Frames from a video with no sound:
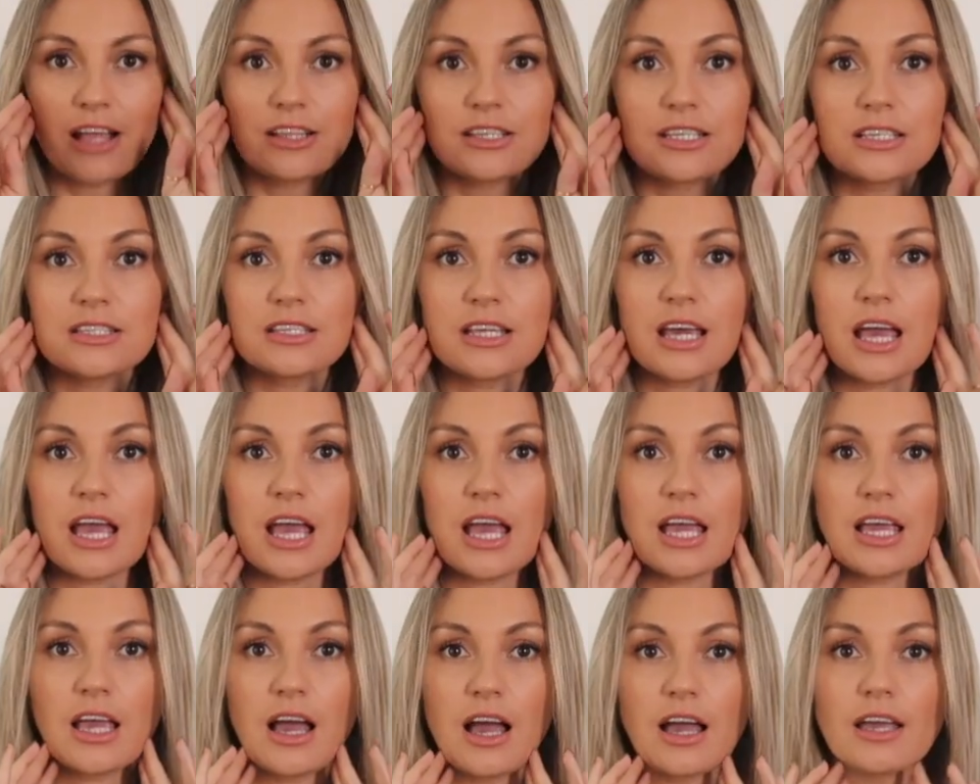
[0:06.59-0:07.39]

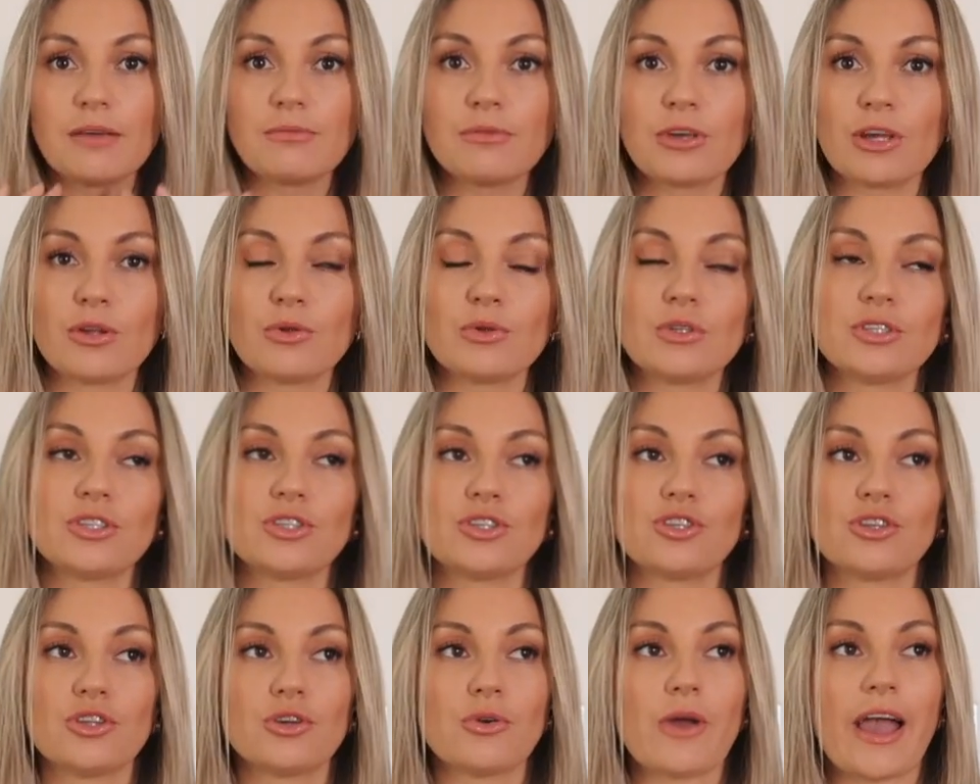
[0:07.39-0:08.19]
Today I'm going
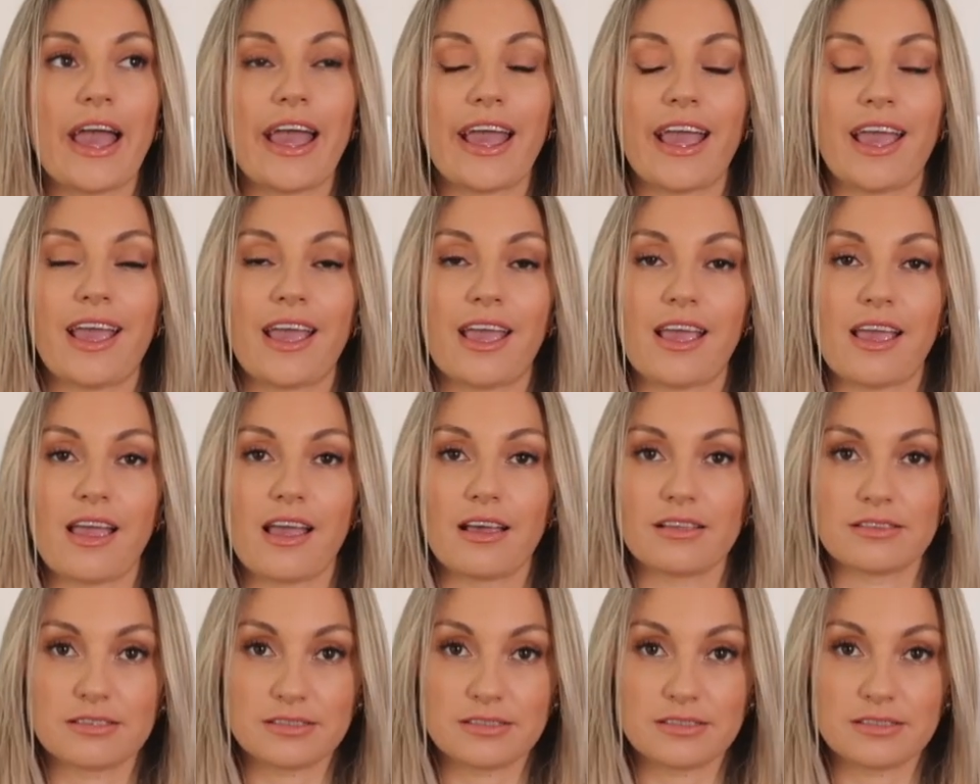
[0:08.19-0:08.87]
to do a